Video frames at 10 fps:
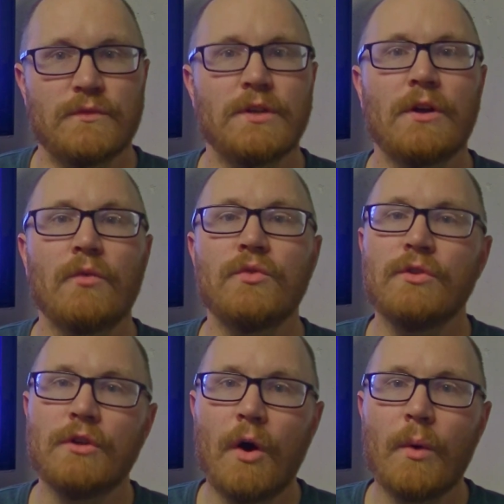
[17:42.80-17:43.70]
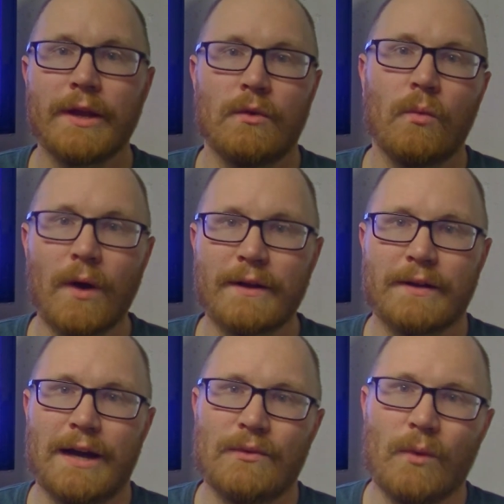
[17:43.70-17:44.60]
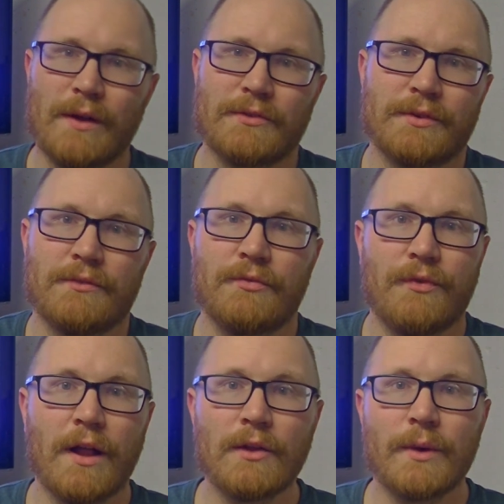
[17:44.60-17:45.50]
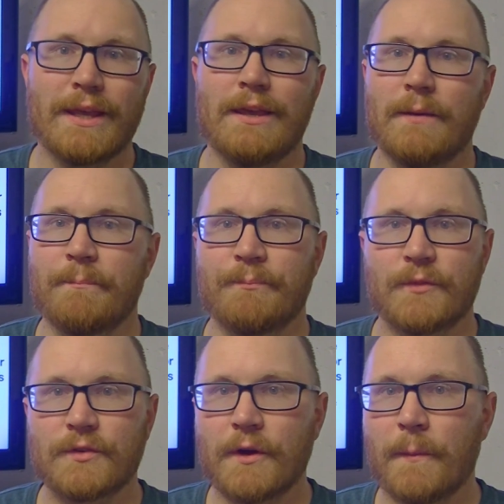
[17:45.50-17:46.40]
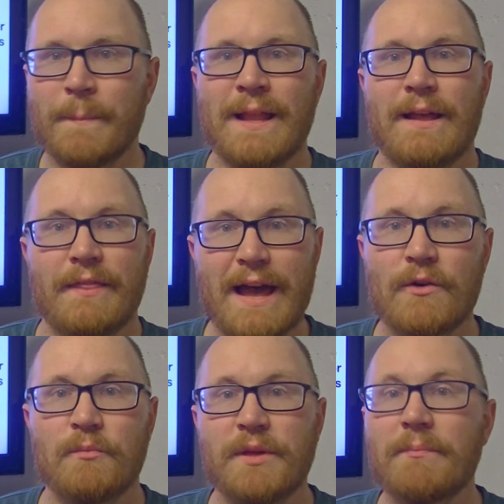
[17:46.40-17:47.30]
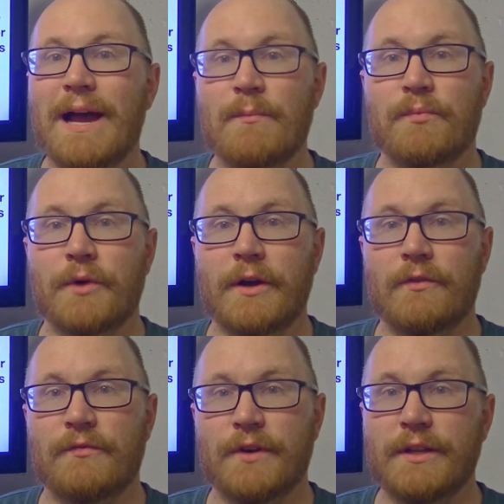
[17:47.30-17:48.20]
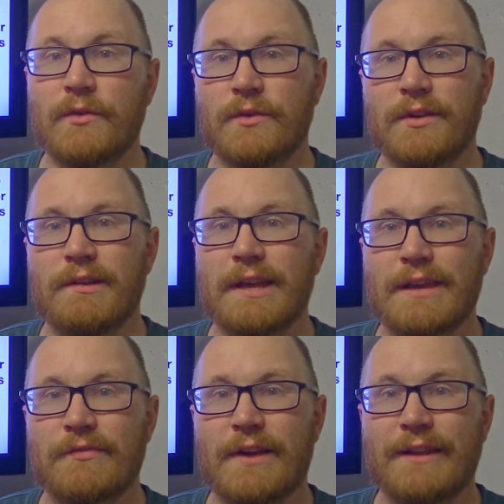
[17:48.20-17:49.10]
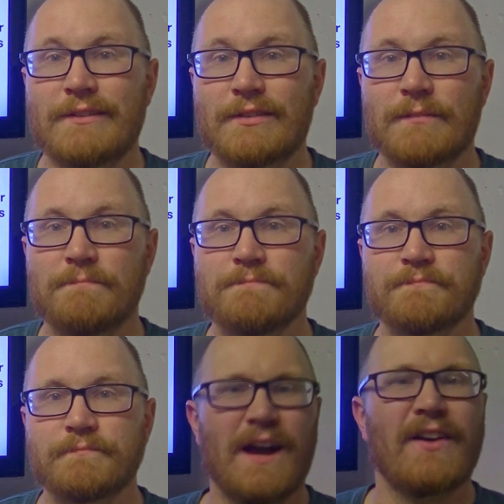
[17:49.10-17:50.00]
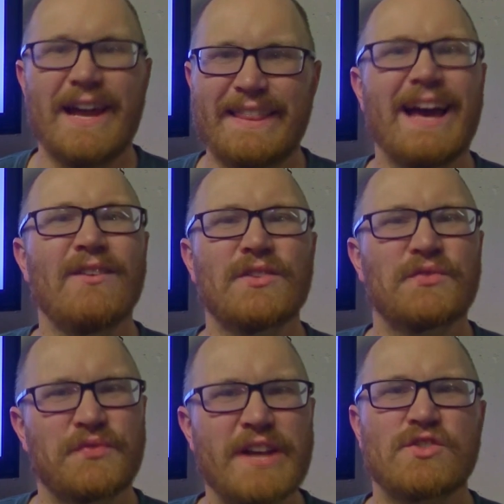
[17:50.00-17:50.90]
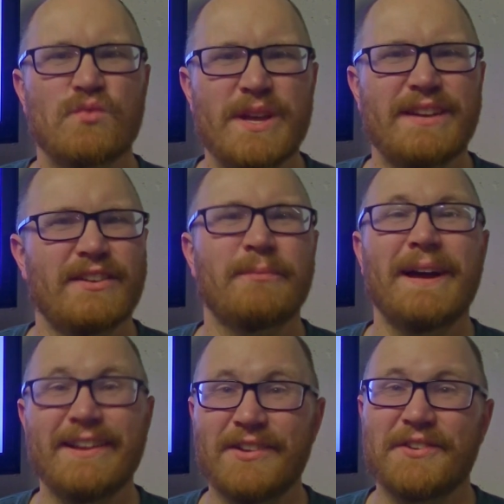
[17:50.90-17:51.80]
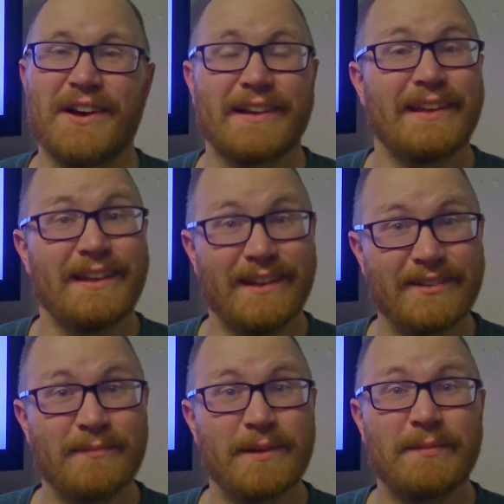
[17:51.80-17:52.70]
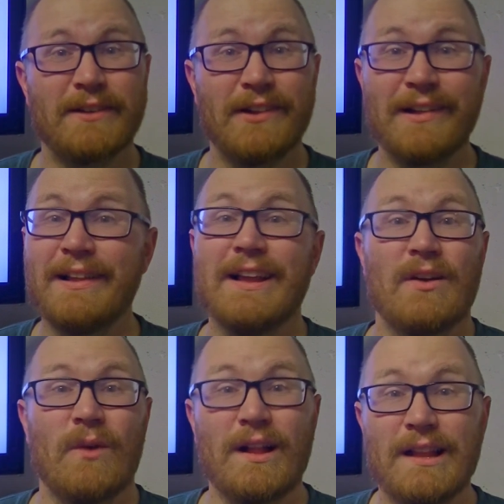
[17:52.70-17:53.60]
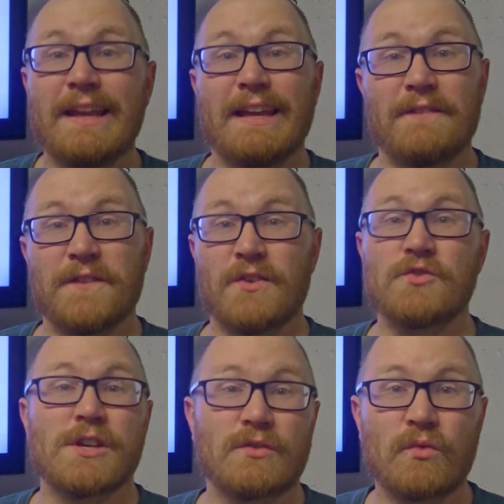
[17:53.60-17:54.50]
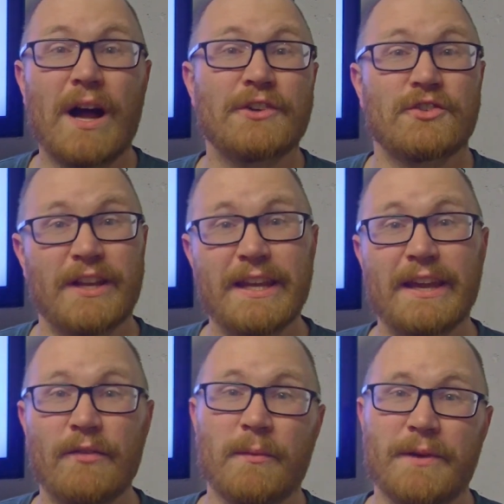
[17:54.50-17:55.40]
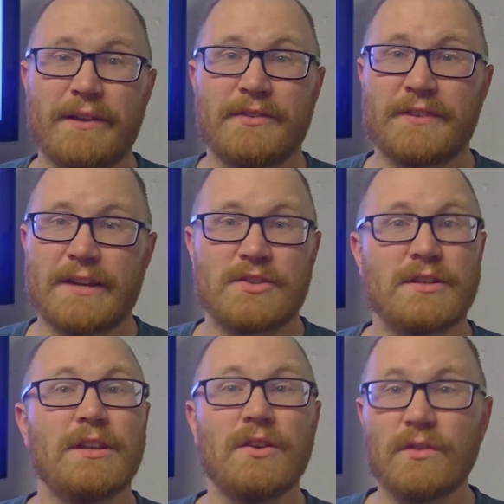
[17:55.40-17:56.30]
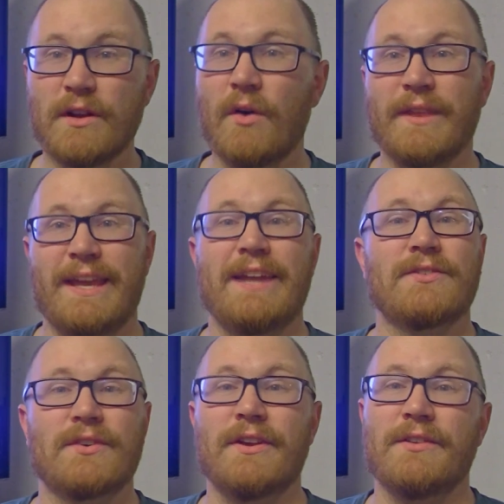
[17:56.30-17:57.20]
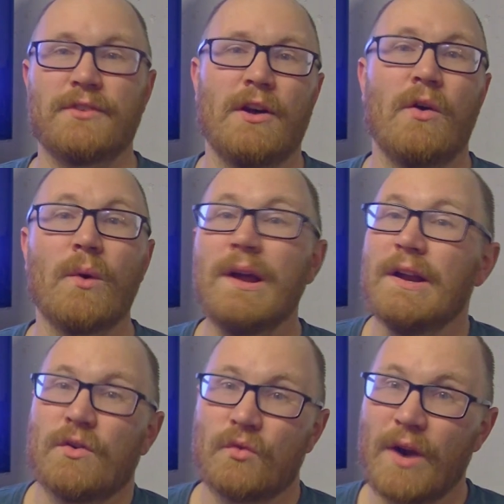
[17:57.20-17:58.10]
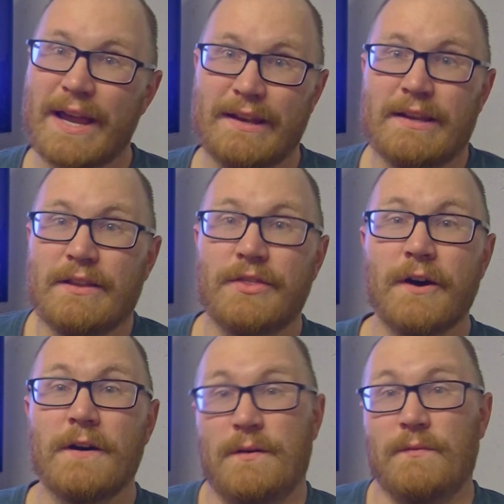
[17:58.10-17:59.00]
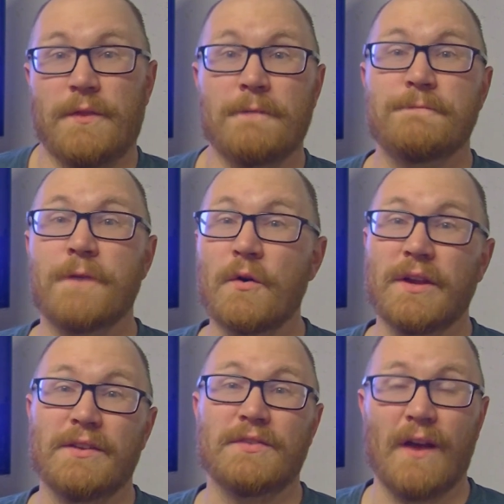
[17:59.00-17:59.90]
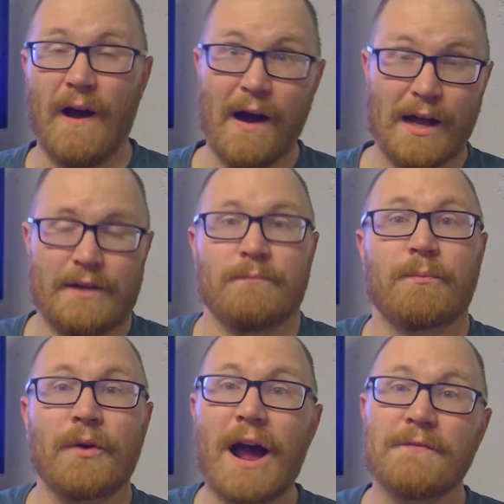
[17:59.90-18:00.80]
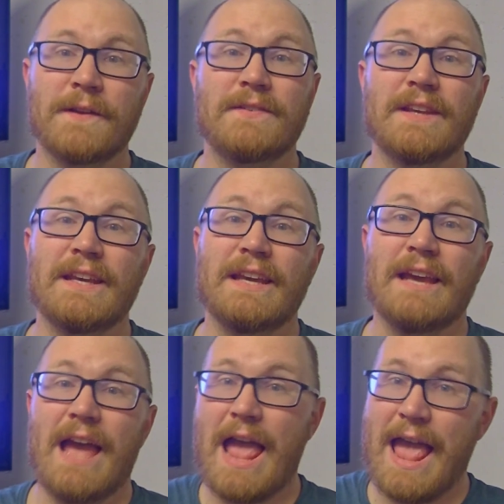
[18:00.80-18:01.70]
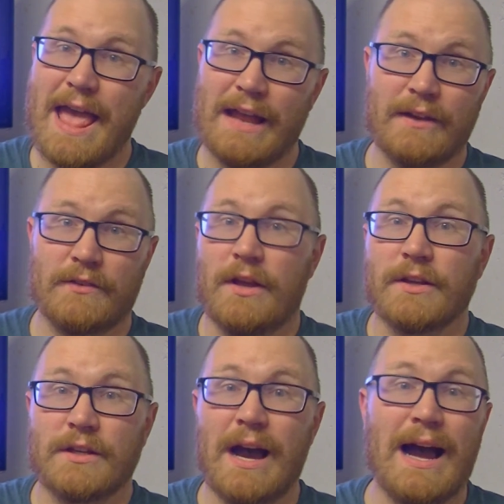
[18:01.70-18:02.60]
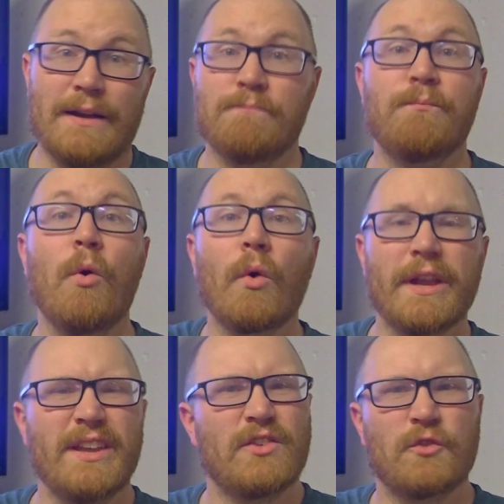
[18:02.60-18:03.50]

you know, knowing what God wants and following Him. So that would be my prayer for you today, friends. All right, that was Fresh Wind by Hillsong. Is it biblical? Well, if you just watched any of the bridge section, you know the answer is no, right? The focus on prophecy and God pouring His